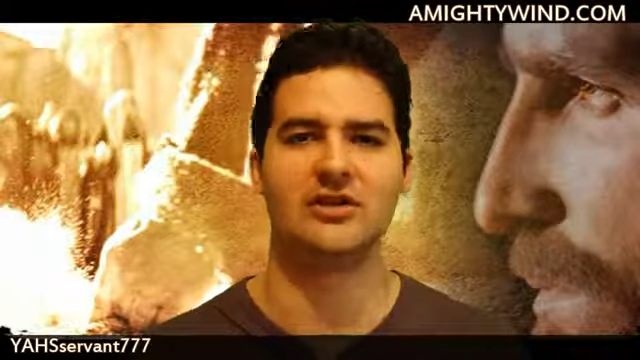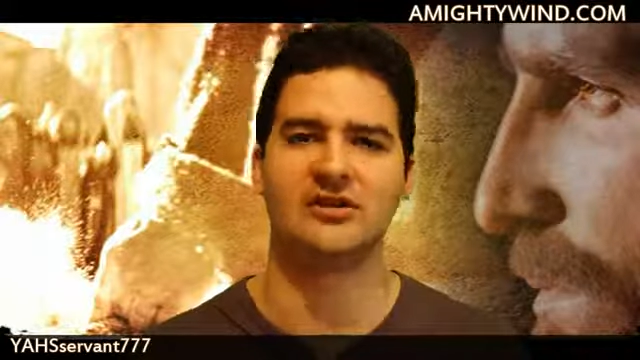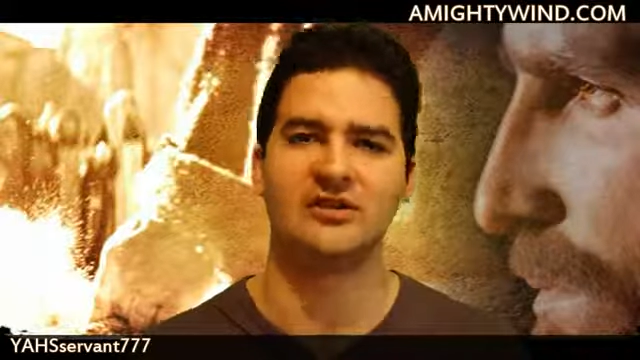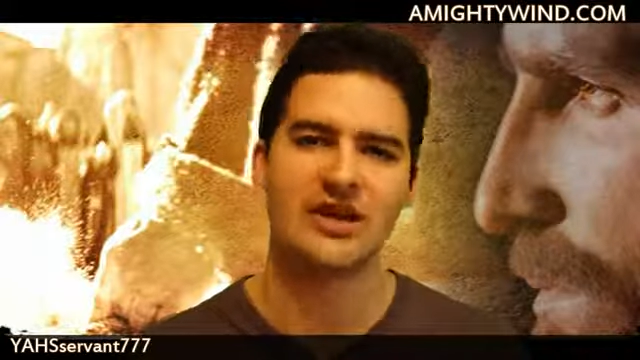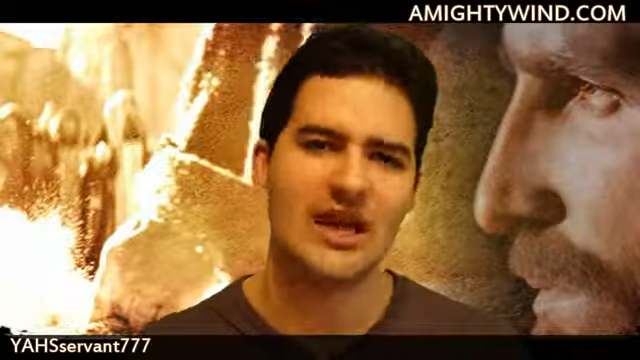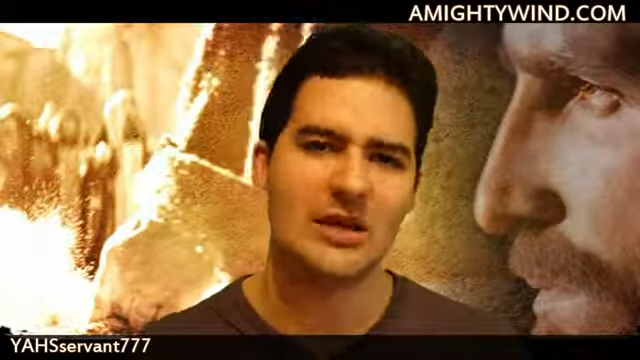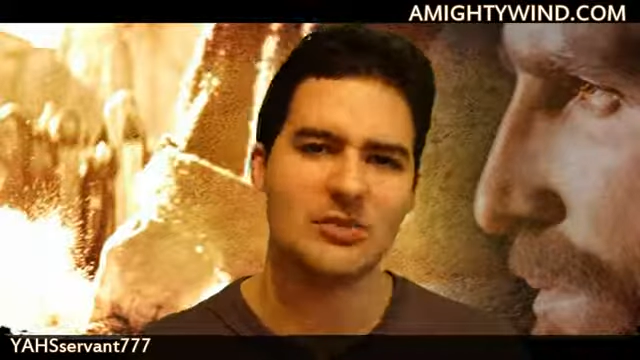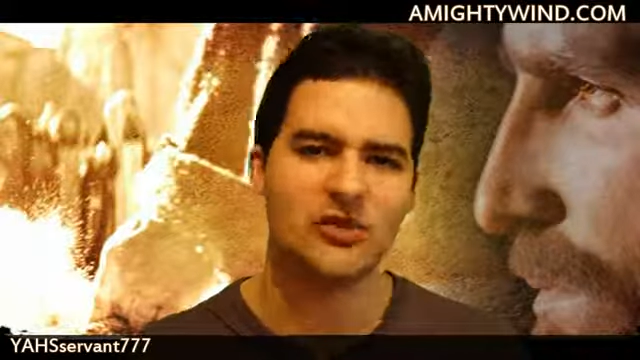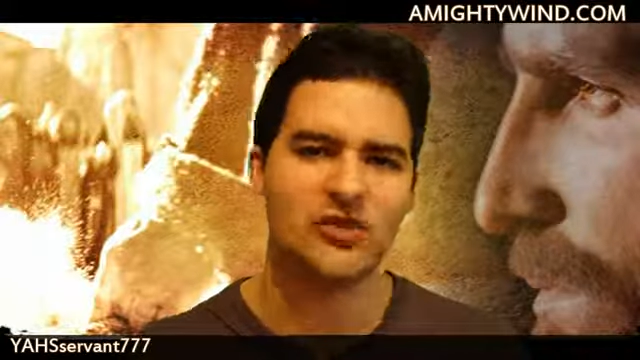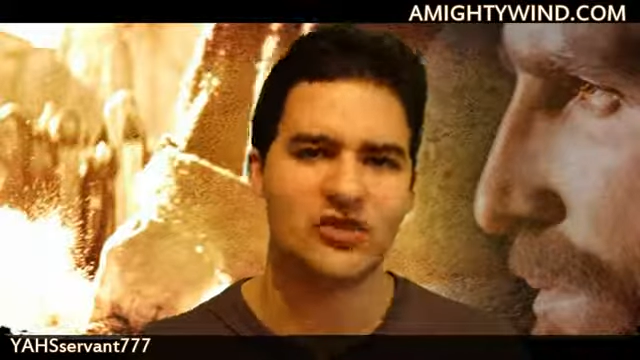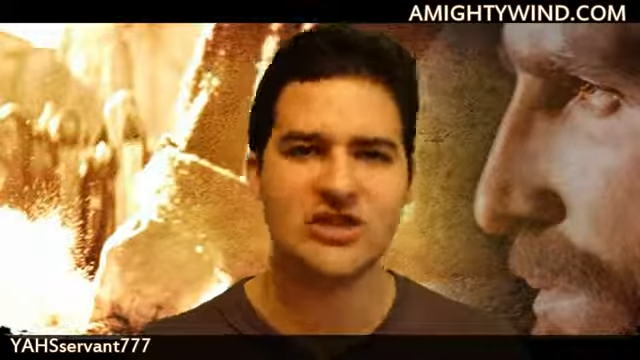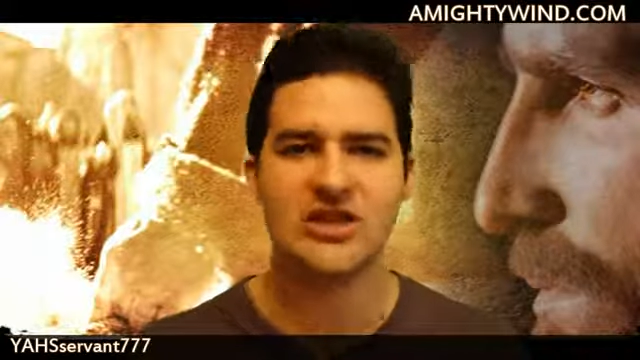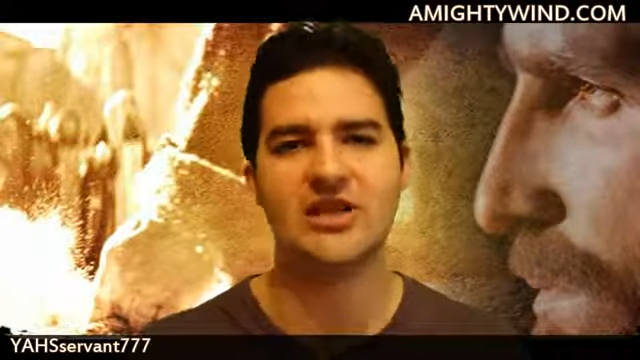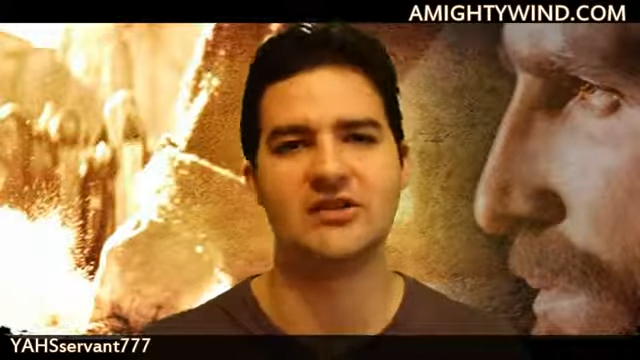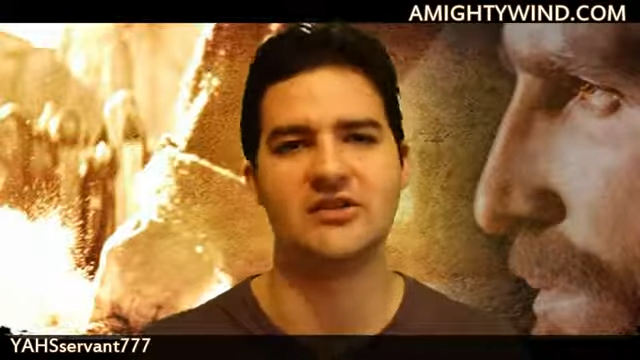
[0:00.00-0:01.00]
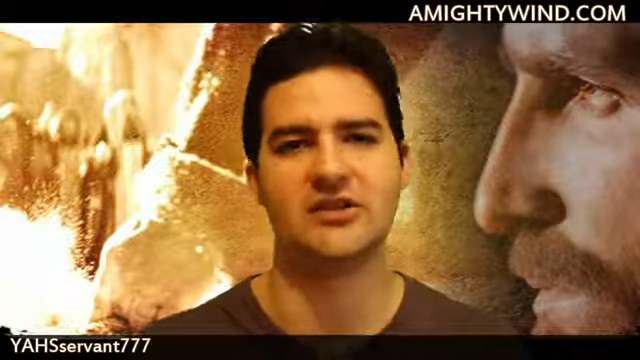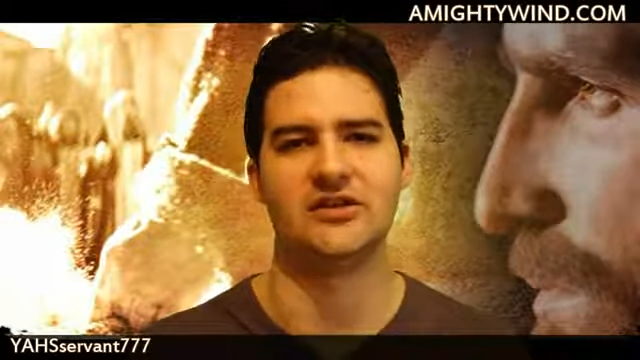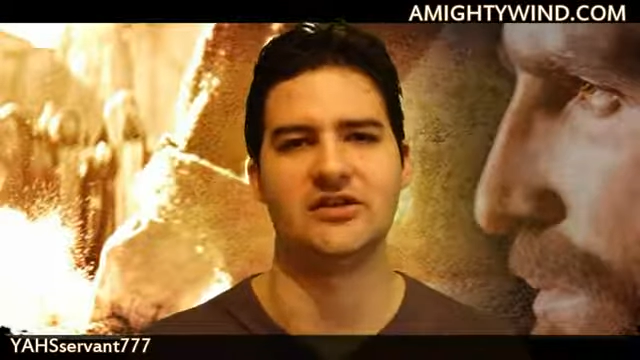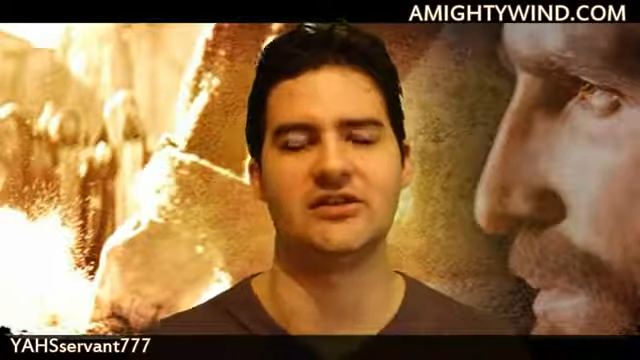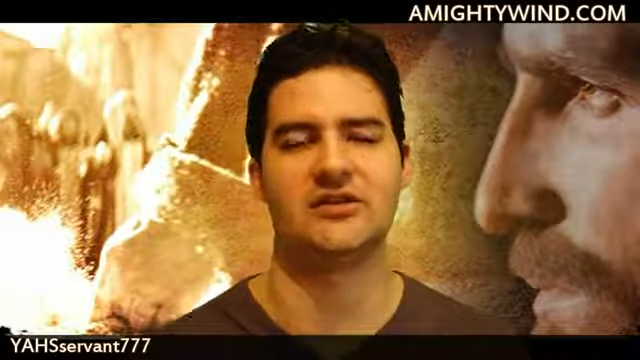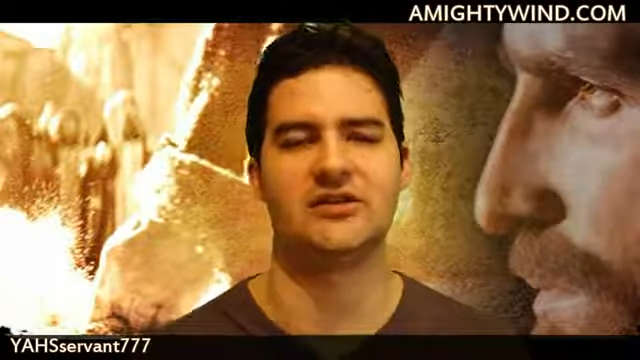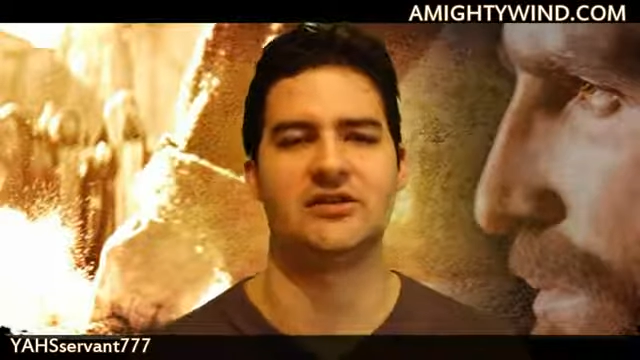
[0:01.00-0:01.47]
His name is
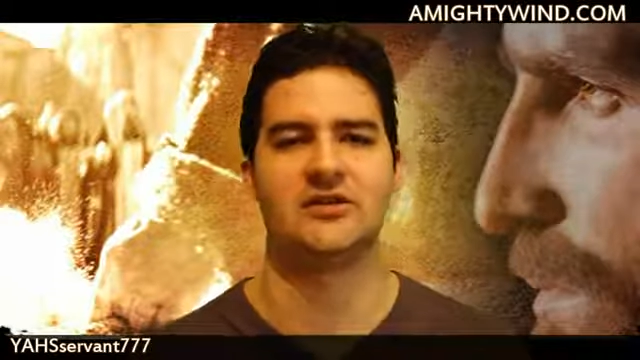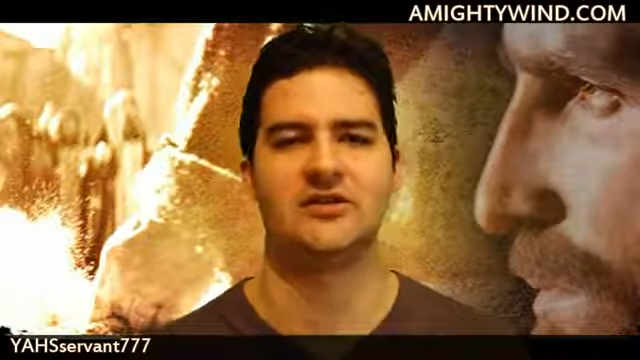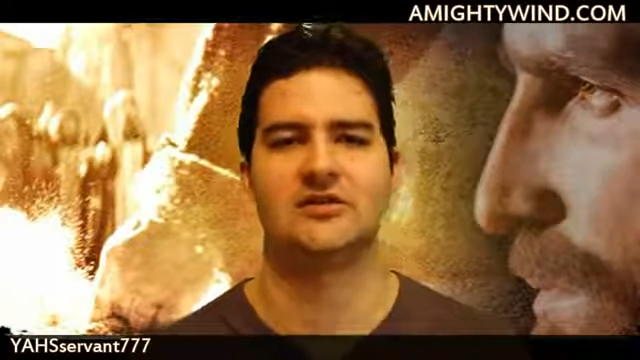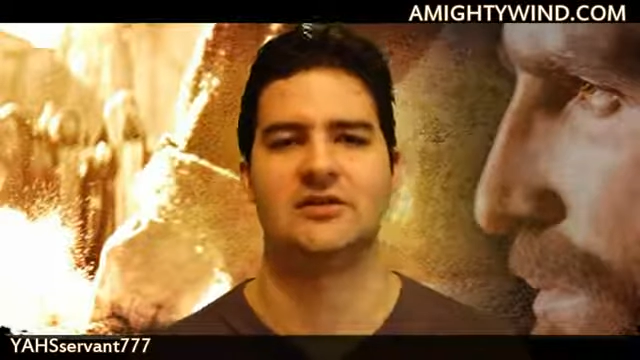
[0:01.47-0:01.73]
Jesus.